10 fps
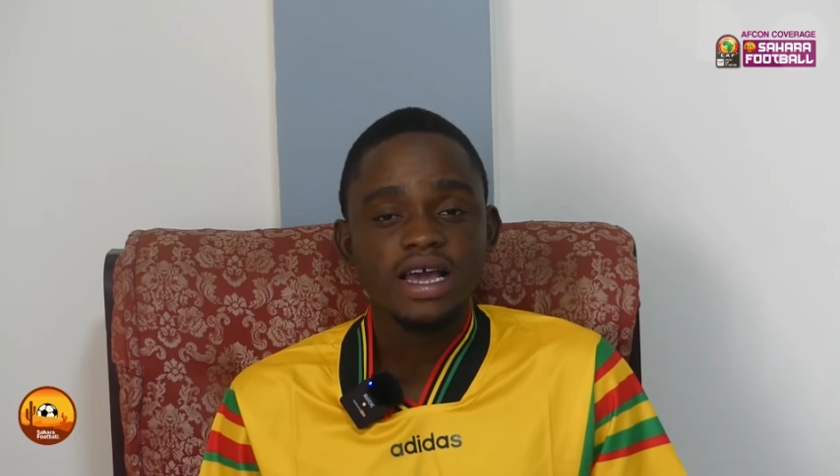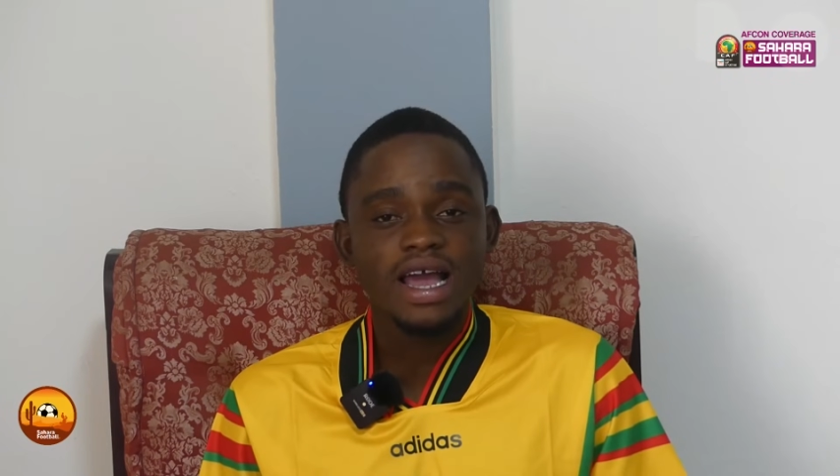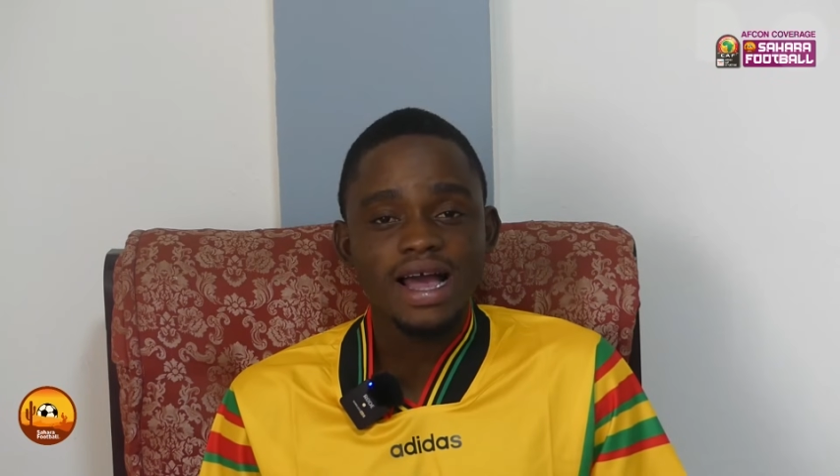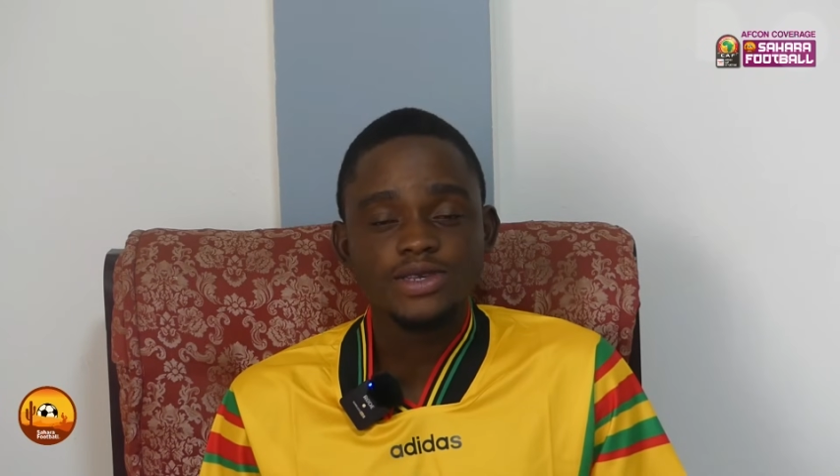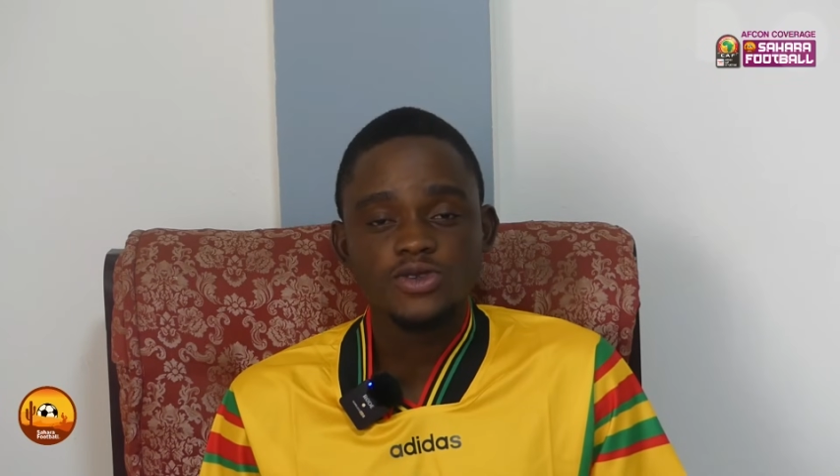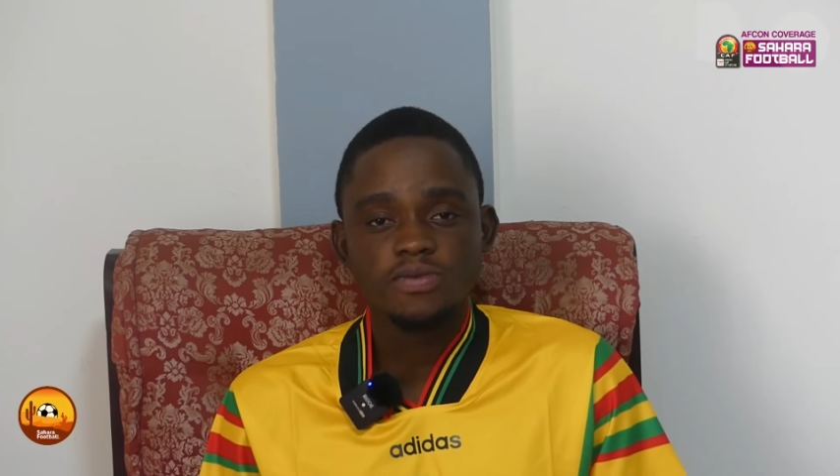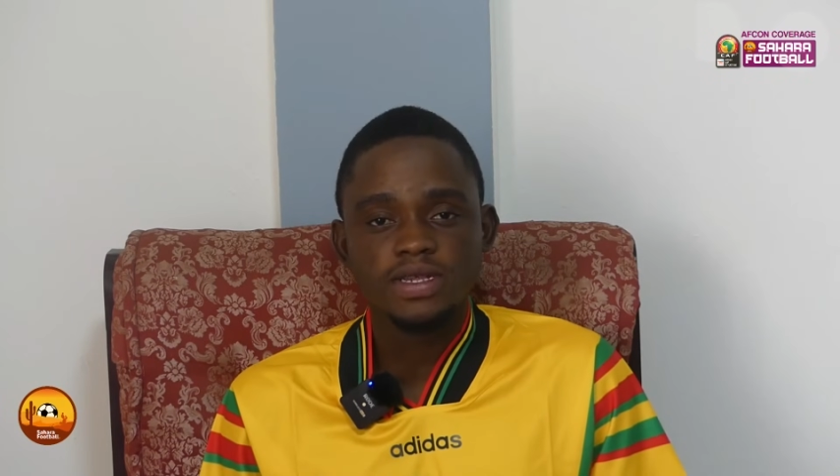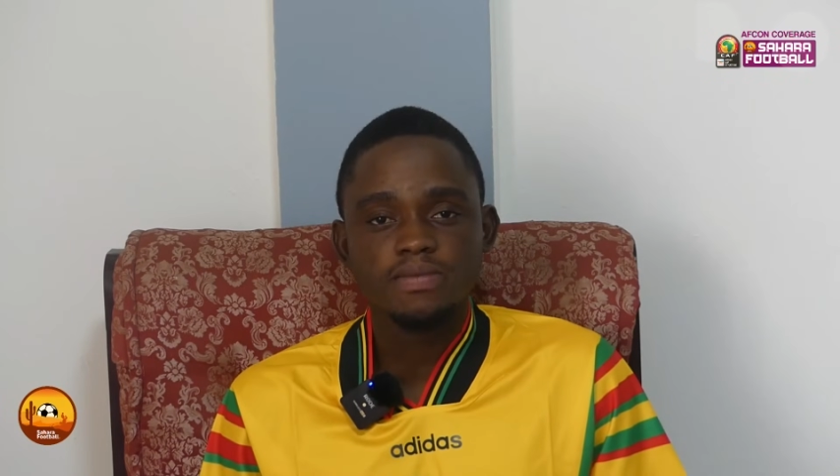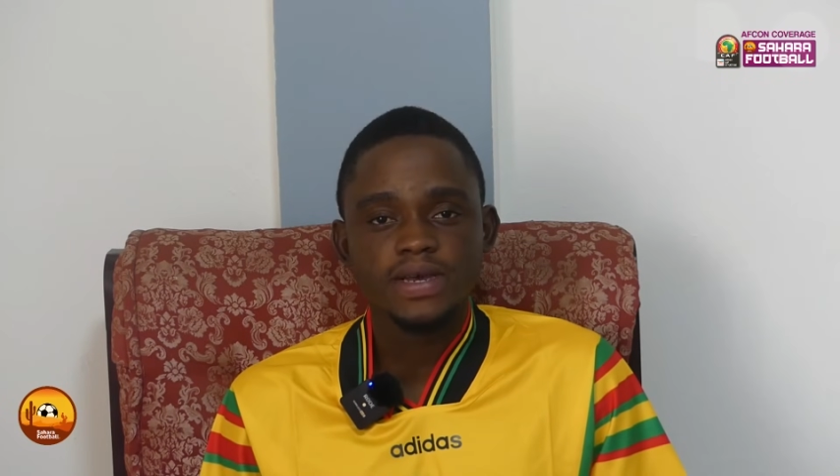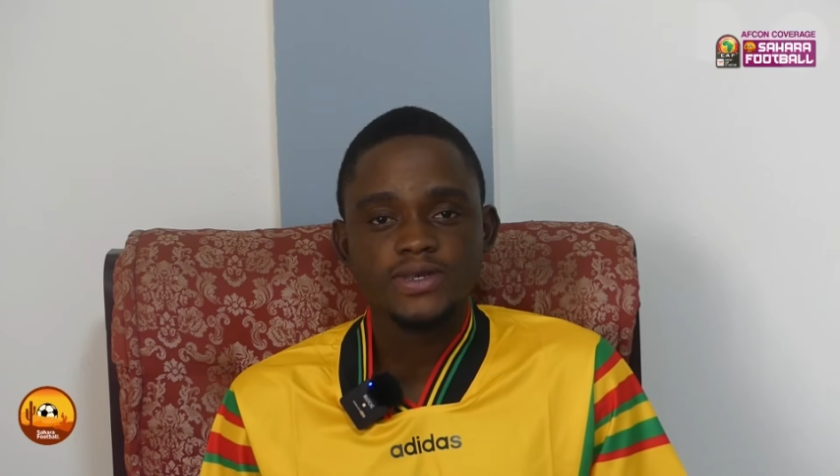It has not
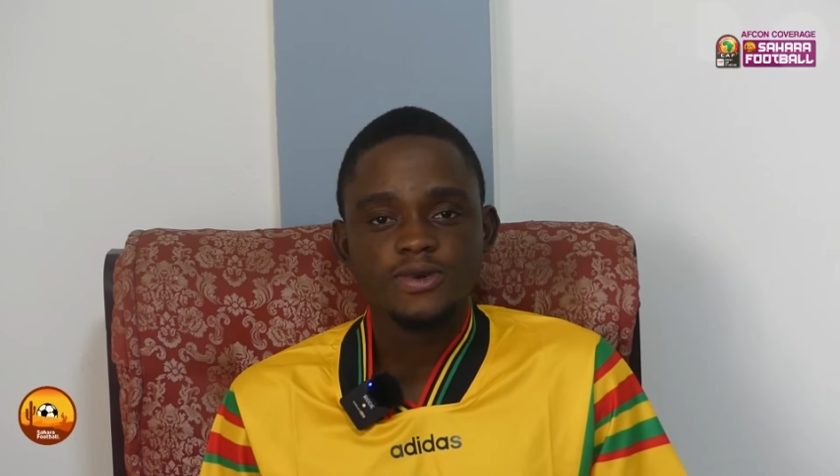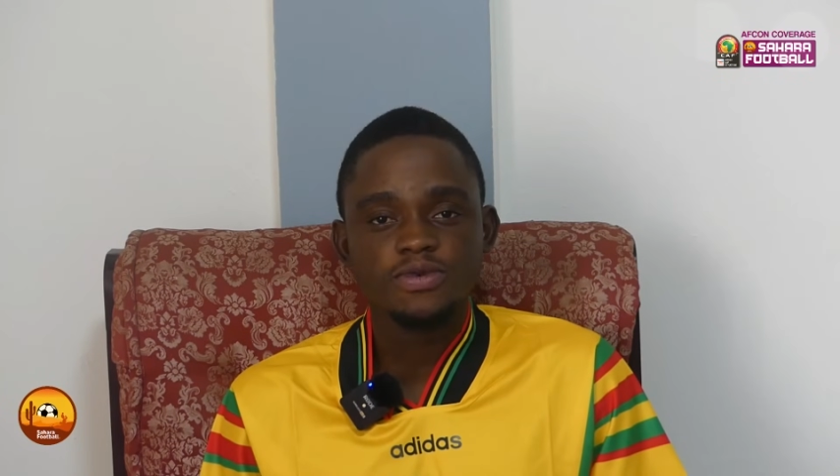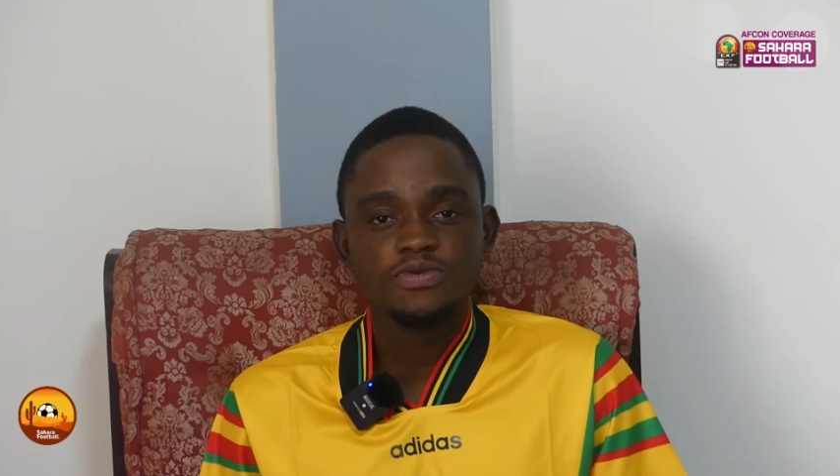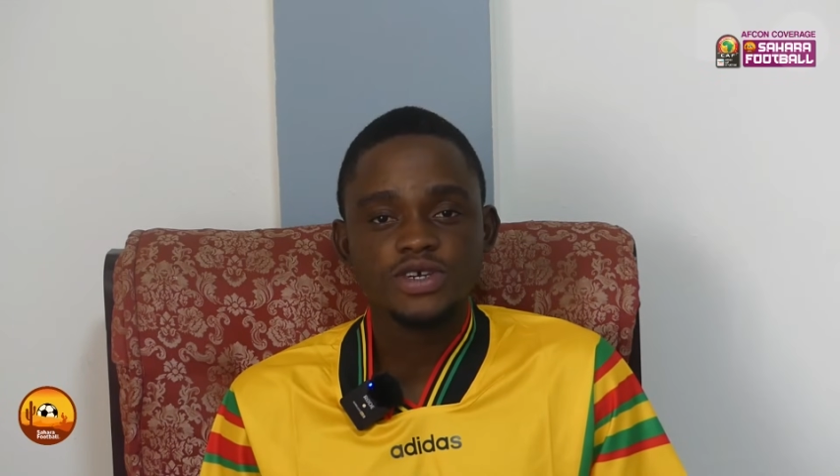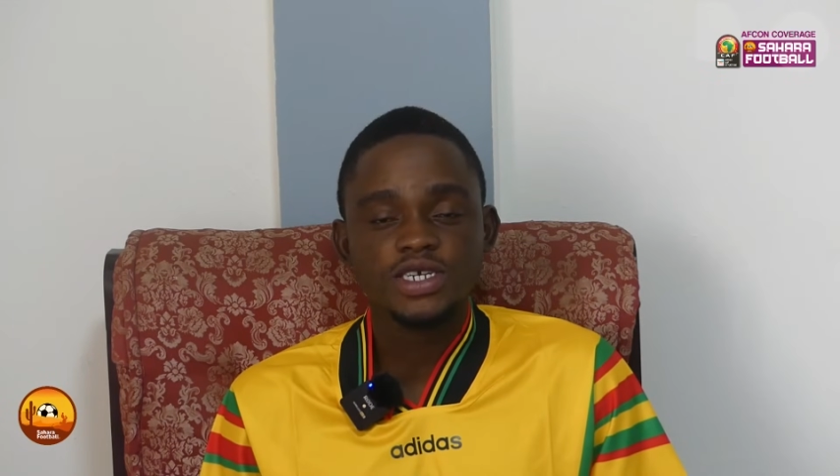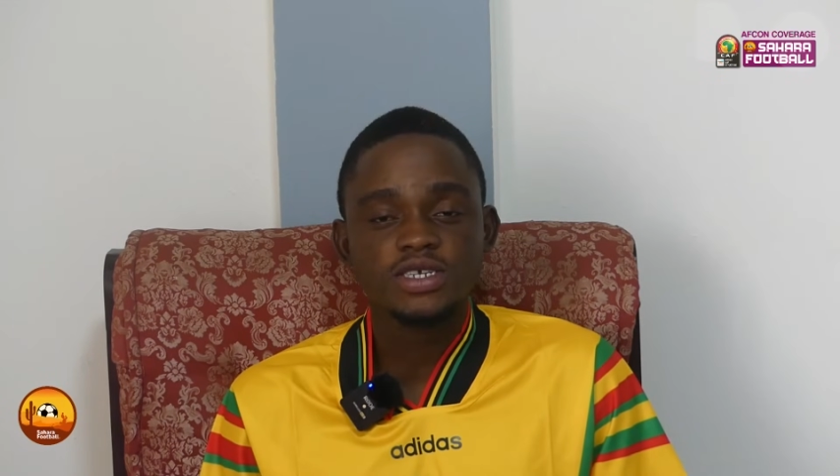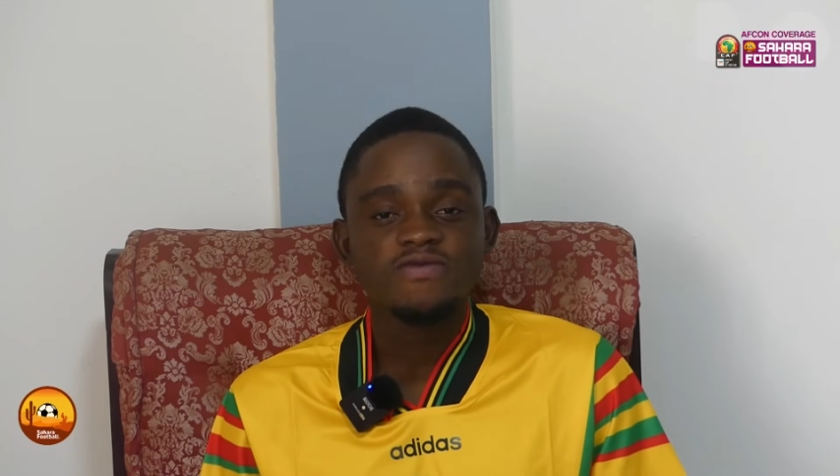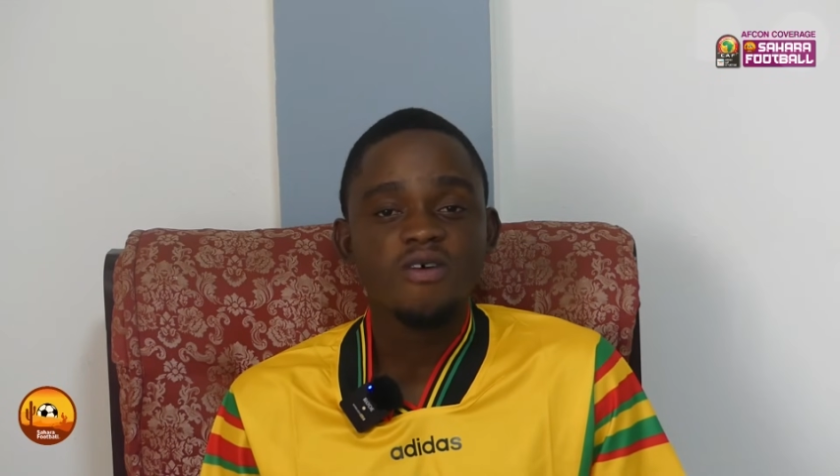been the best of preparations